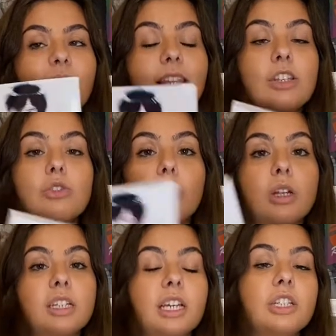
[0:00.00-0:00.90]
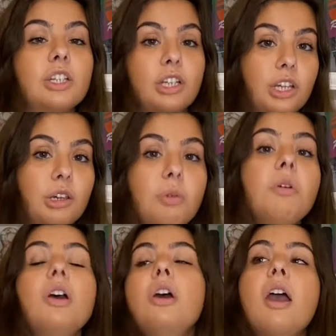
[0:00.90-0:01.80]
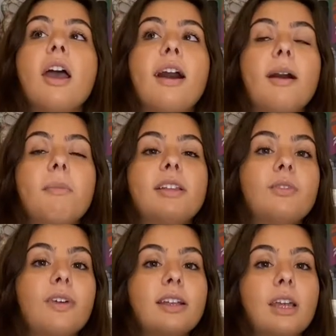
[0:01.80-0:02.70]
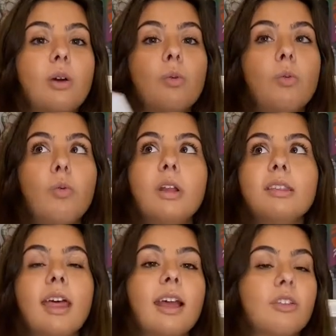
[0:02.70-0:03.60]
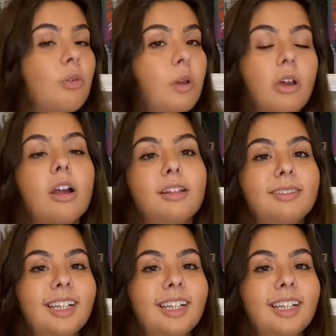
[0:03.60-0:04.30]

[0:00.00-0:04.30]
the story to continue and to find out what the heck is going on.